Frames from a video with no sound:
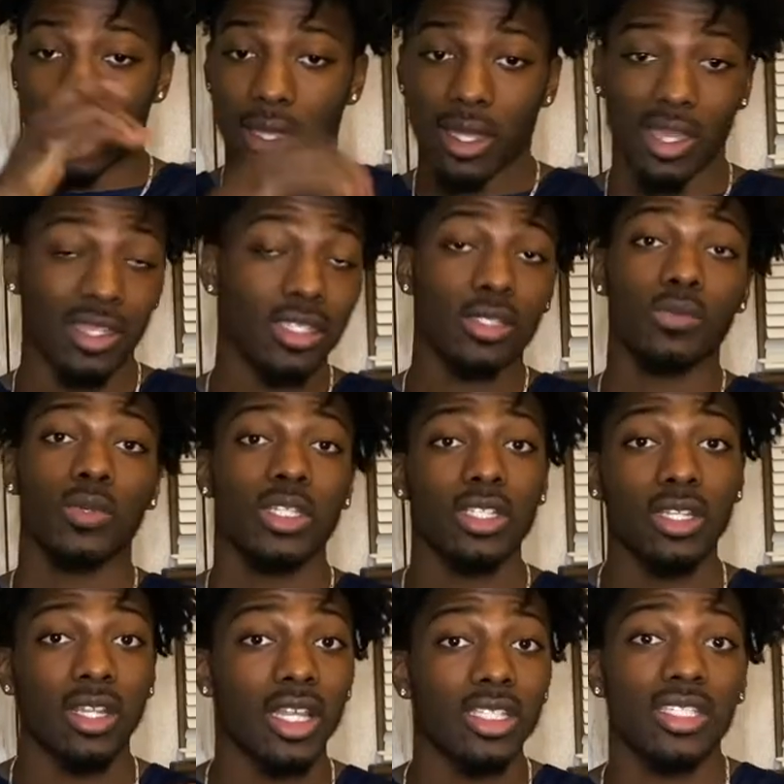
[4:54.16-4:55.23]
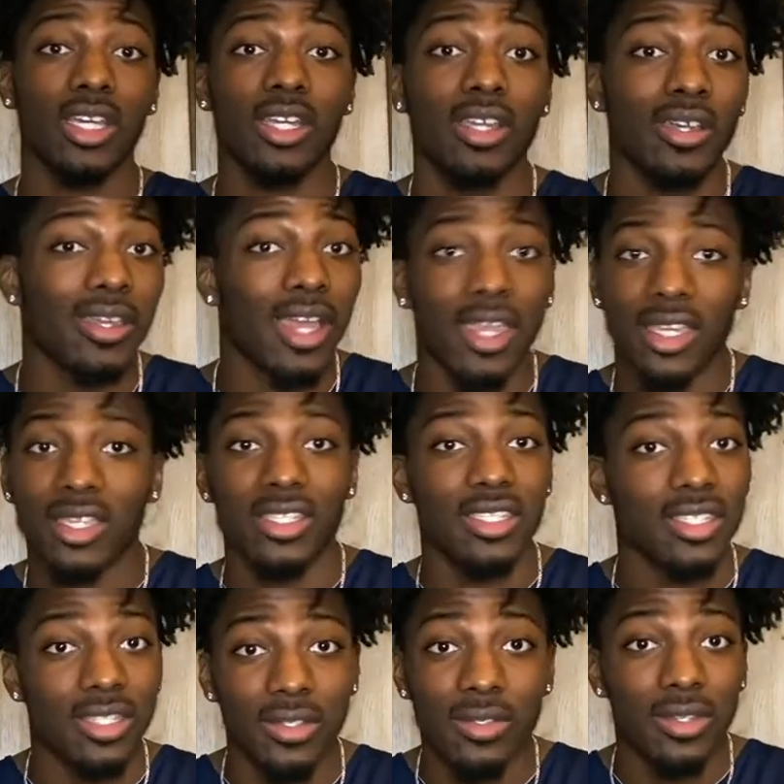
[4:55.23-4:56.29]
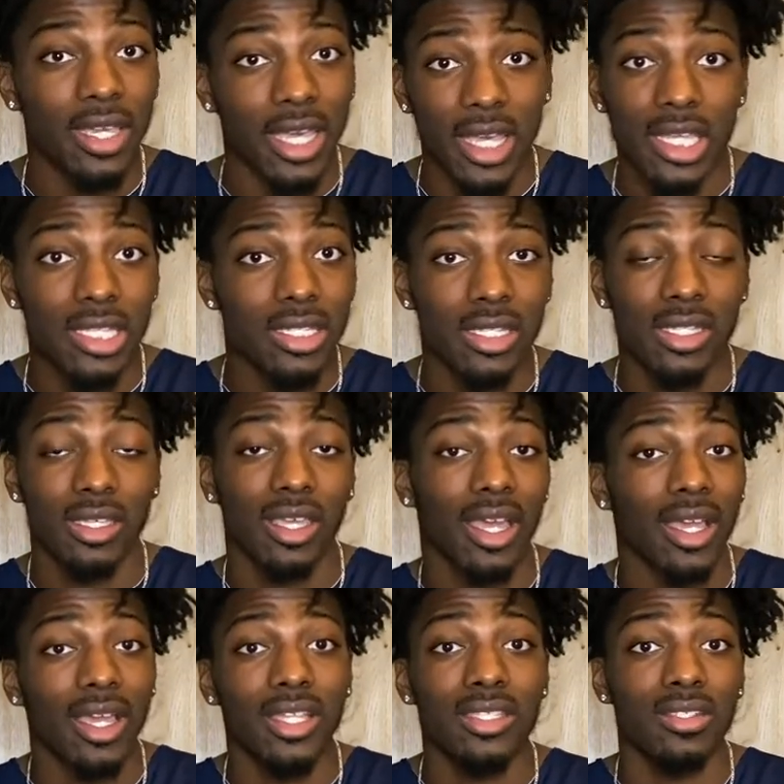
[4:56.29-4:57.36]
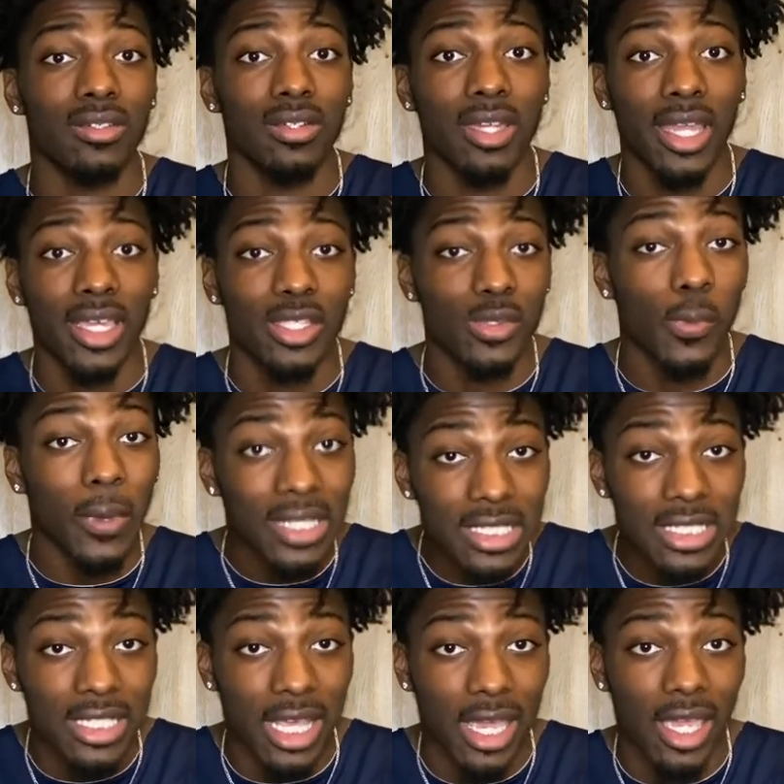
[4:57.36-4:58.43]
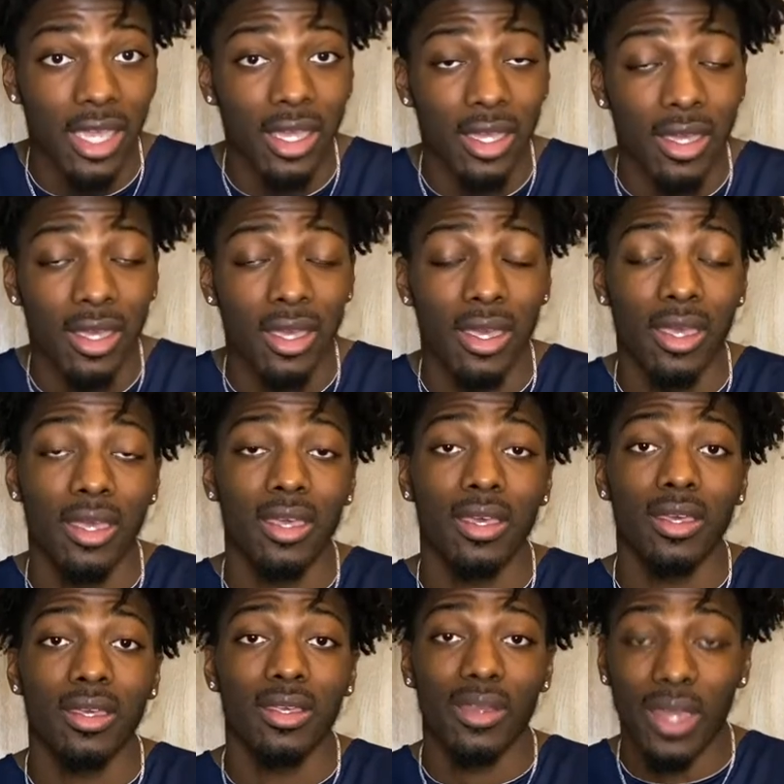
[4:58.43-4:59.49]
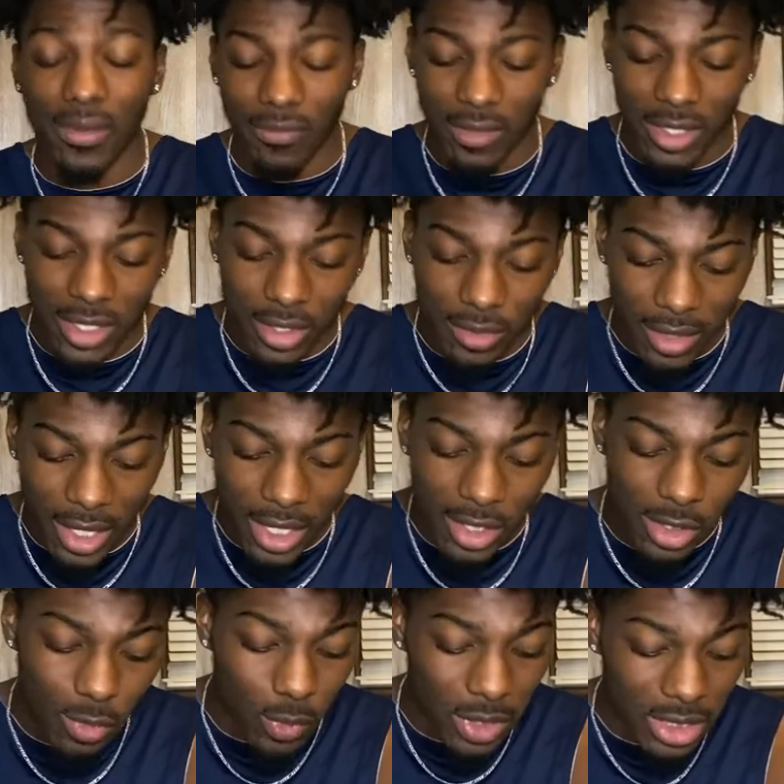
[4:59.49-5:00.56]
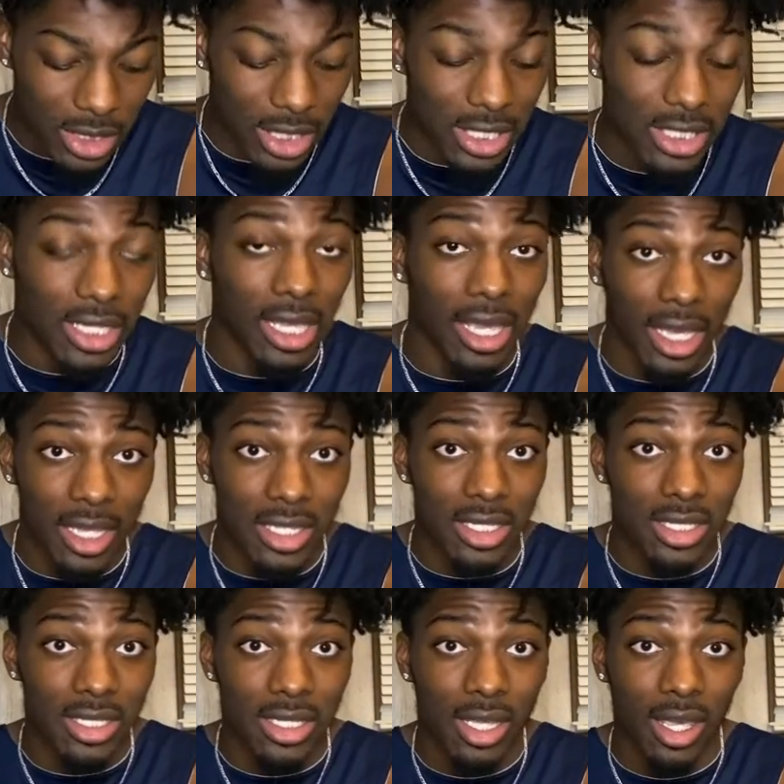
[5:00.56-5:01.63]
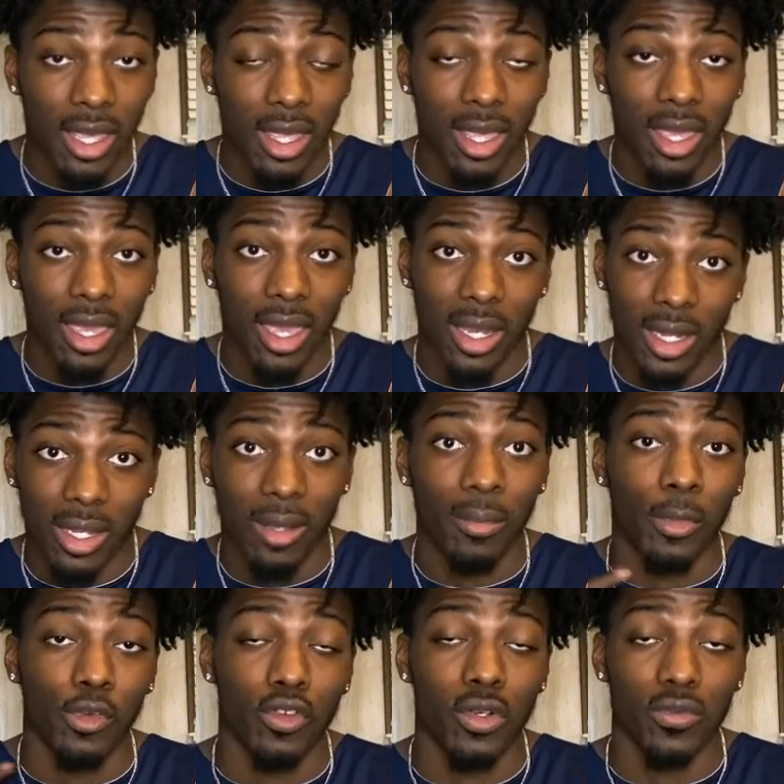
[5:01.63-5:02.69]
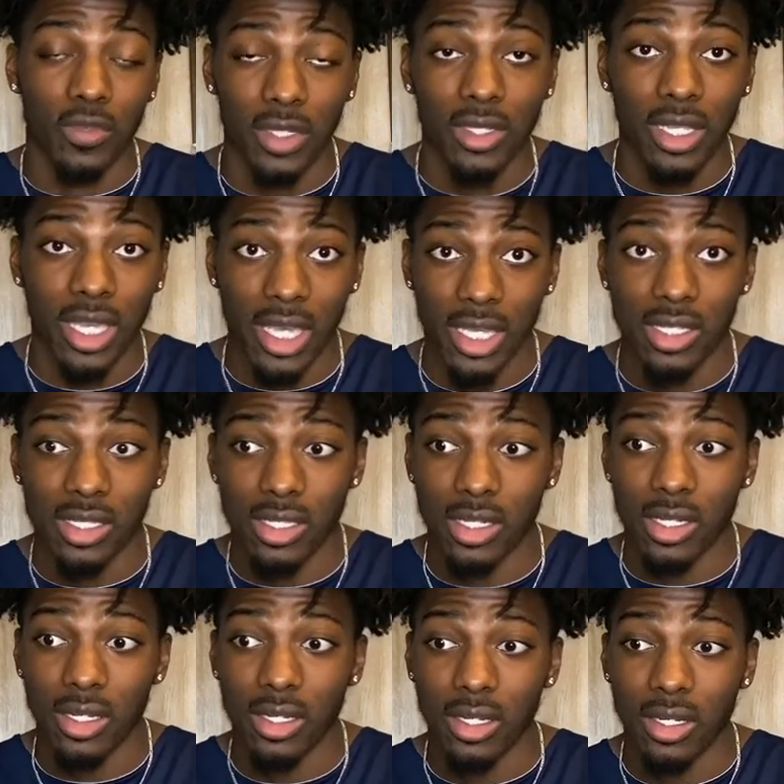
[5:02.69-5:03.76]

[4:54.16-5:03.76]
I just wanted to let y'all know, y'all can still guess. Y'all got till next Wednesday. You have until next Wednesday to guess. And I'm going to reveal the answer.